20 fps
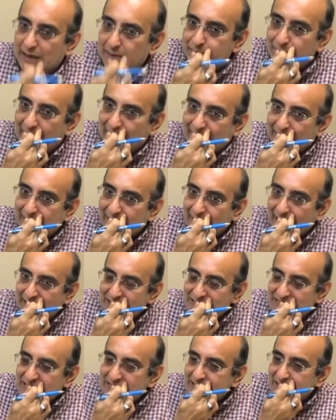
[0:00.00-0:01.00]
back in
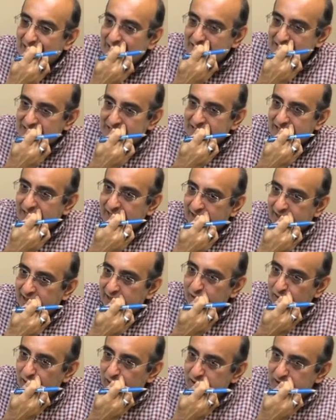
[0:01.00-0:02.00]
1999,
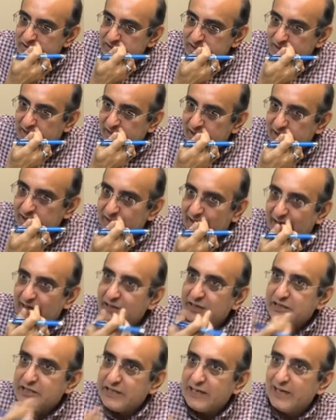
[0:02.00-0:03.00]
it all started at
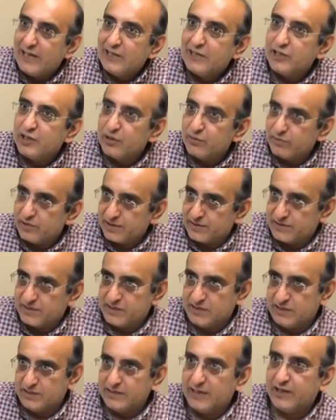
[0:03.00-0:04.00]
Yale
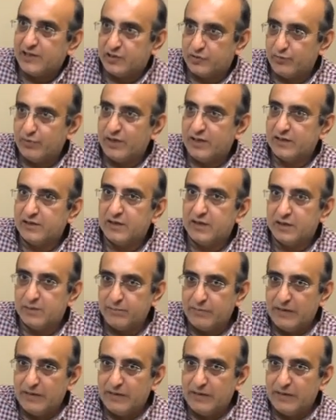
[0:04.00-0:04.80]
University. That's where the